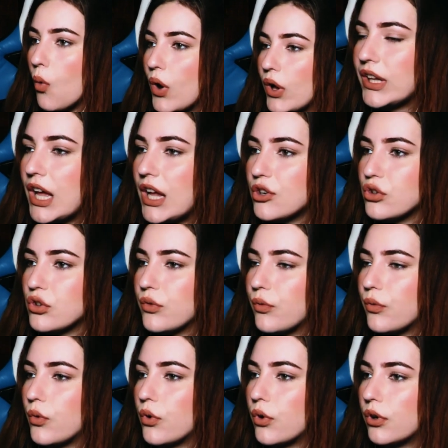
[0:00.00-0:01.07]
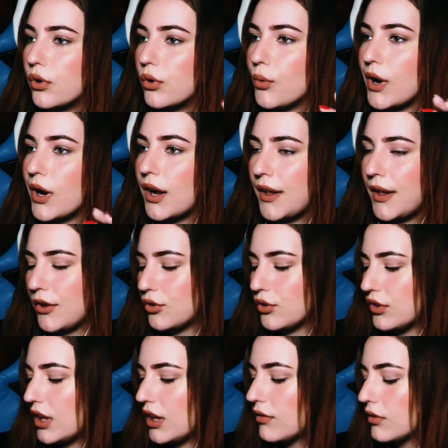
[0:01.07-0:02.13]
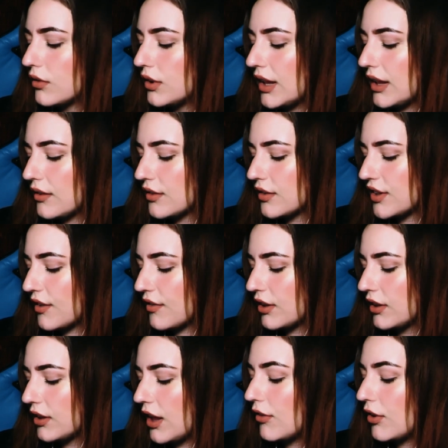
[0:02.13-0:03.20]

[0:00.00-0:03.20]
104 or 107.